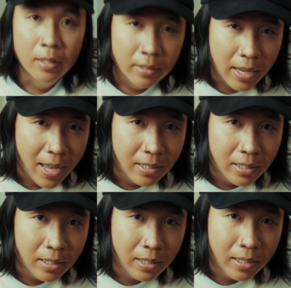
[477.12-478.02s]
That
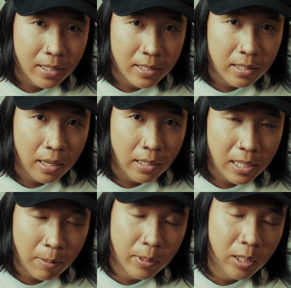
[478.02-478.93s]
is
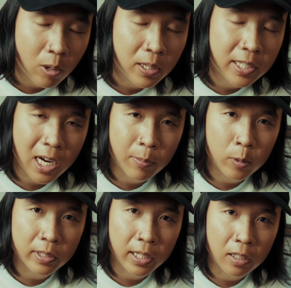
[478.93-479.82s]
something only time
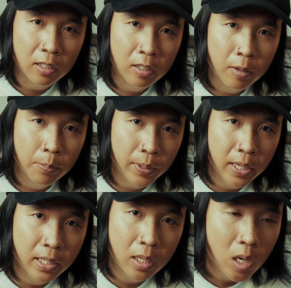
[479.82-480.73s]
will tell.
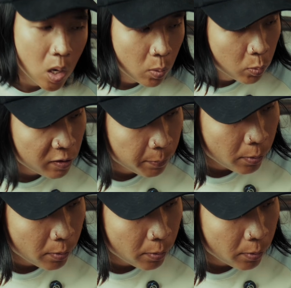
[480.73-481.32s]
But with